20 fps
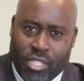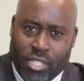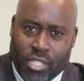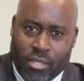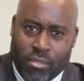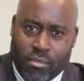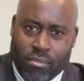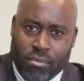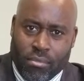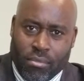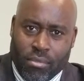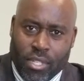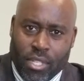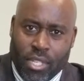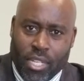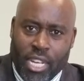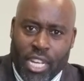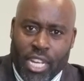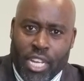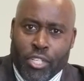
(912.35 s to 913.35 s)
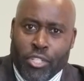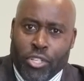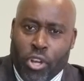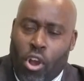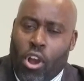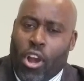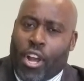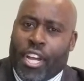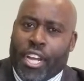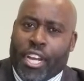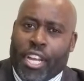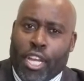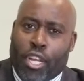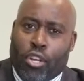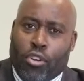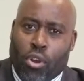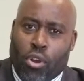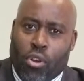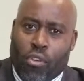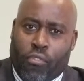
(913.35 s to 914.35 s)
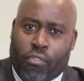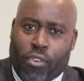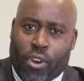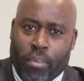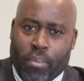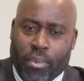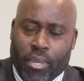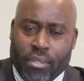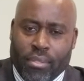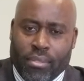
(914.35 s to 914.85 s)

it, nor could he grow from it.